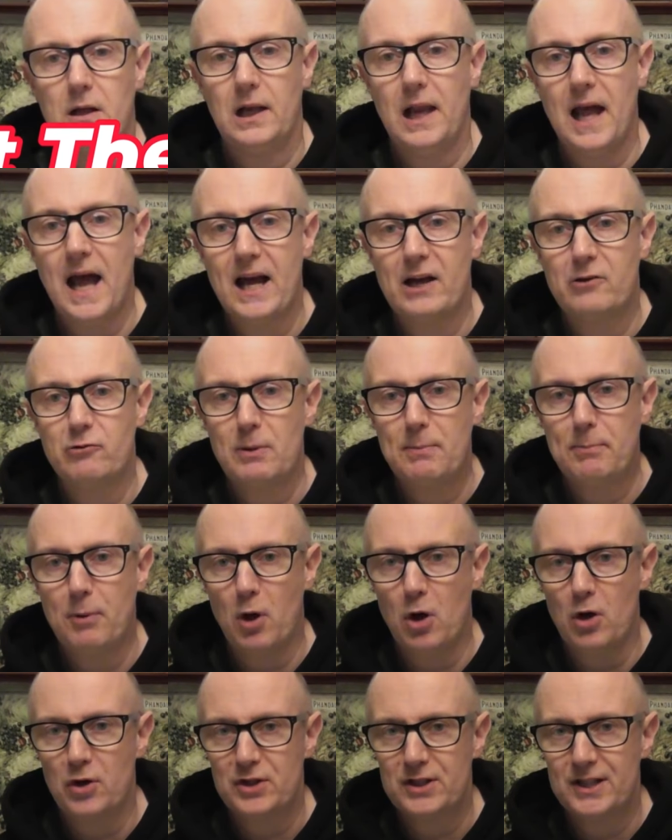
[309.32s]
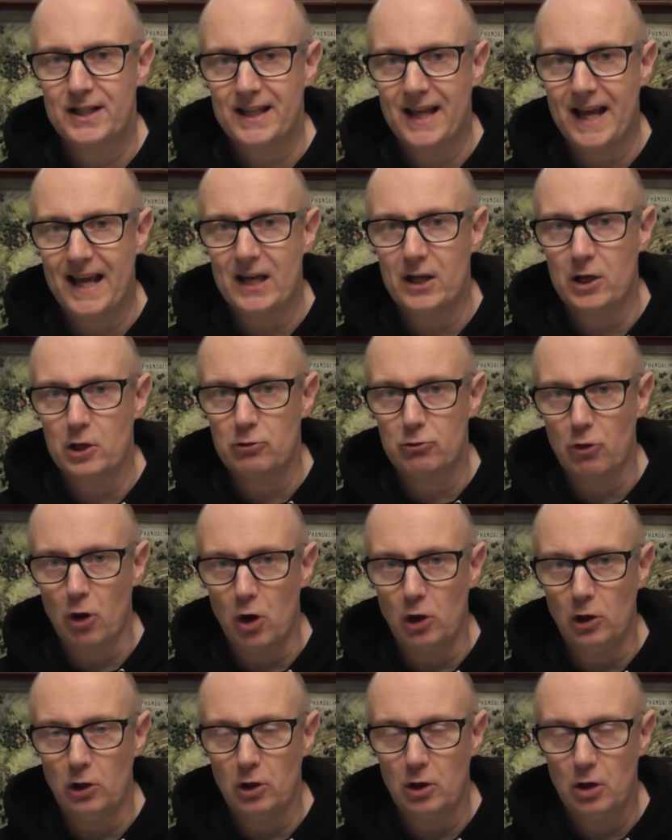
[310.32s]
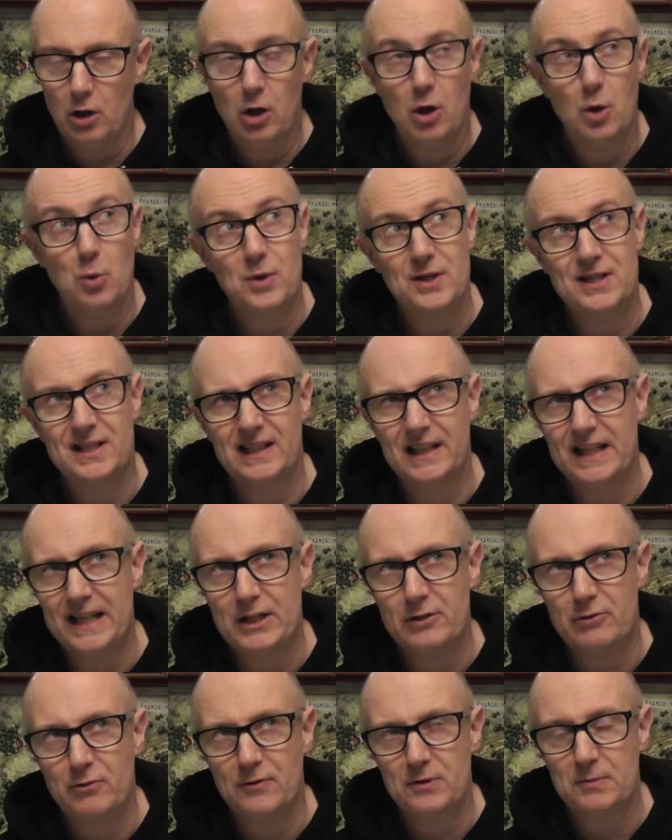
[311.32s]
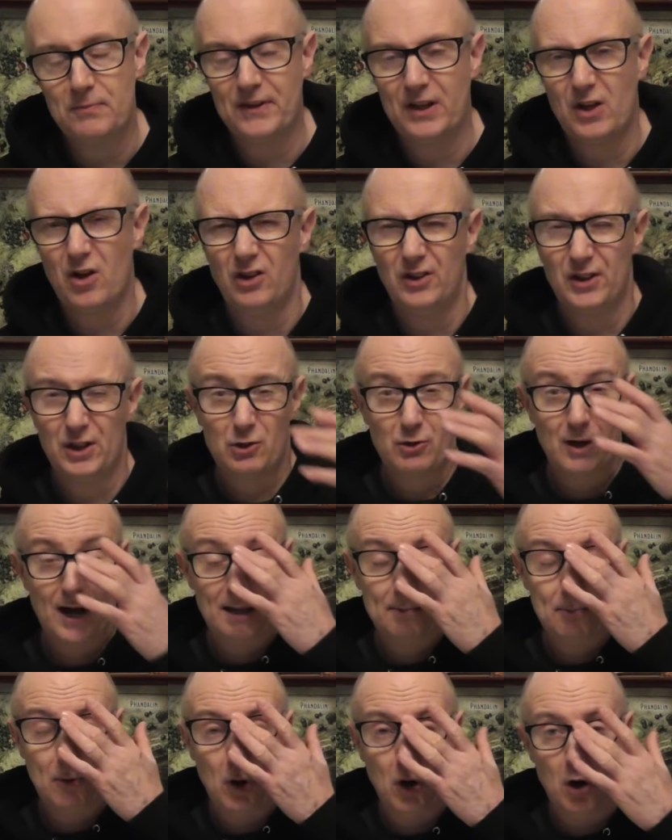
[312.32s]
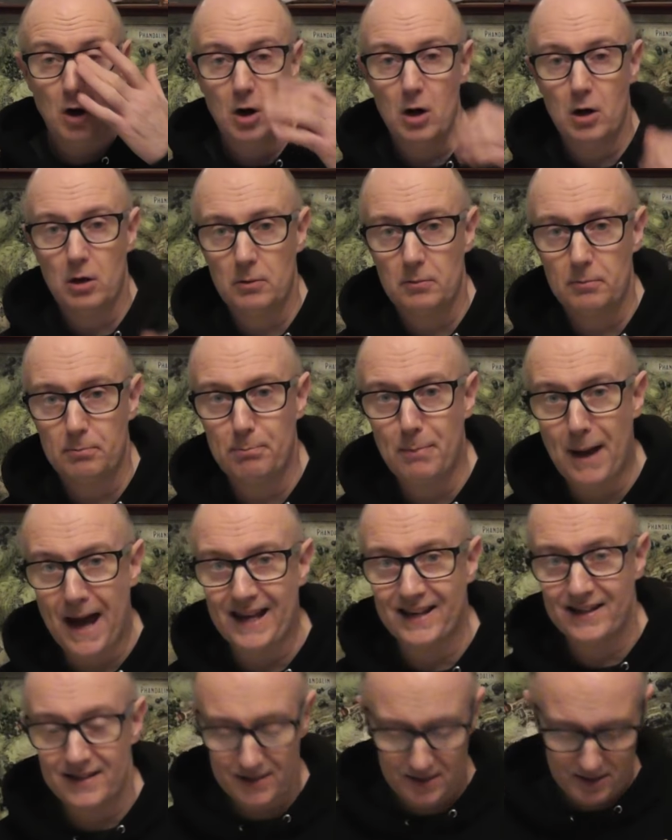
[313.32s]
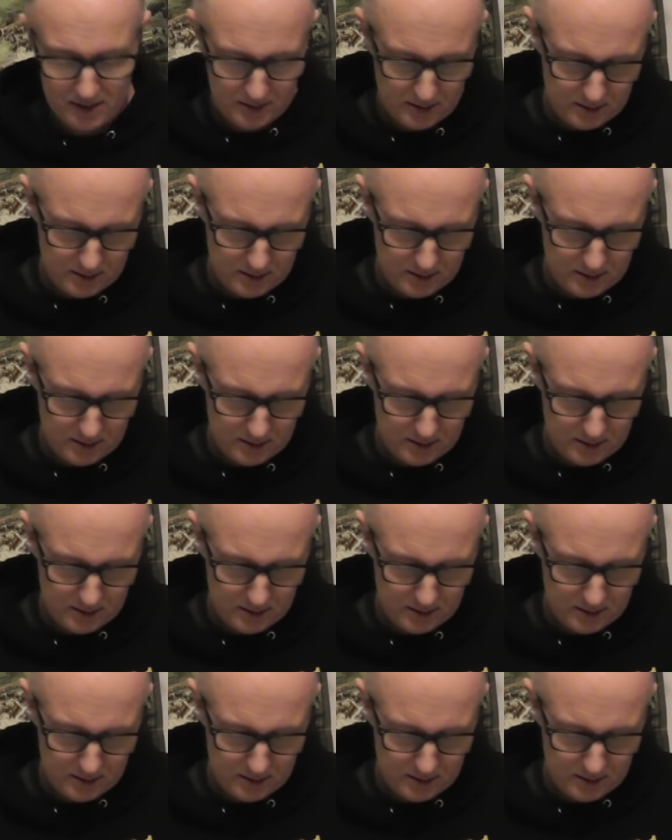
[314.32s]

Klarg reports to King Groll, who is leader of something called the Cragmaw Band.